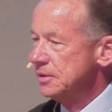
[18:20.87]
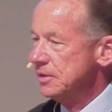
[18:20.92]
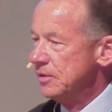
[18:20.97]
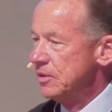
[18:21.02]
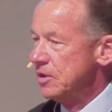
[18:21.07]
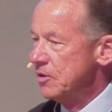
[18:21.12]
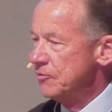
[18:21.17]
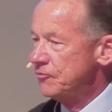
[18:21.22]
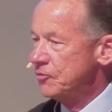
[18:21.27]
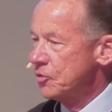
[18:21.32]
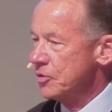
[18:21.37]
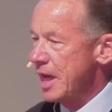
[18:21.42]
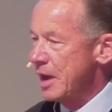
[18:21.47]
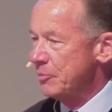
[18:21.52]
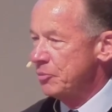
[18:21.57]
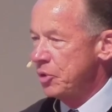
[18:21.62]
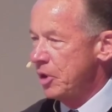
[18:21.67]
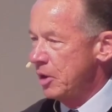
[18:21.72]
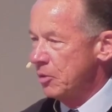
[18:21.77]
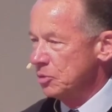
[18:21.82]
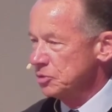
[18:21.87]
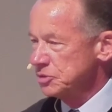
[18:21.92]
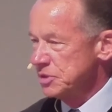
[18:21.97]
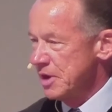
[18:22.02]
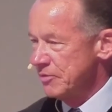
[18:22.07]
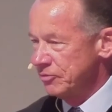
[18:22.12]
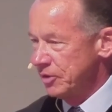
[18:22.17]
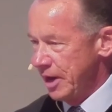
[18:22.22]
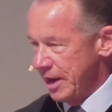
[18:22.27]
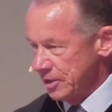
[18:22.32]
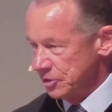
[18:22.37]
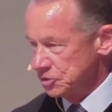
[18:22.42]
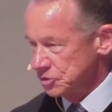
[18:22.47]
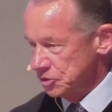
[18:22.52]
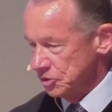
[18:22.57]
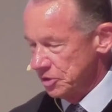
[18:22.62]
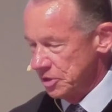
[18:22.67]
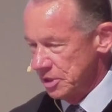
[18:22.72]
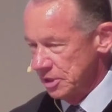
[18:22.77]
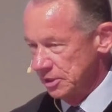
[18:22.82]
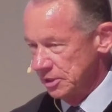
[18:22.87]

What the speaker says: Therefore, that prayer was never answered.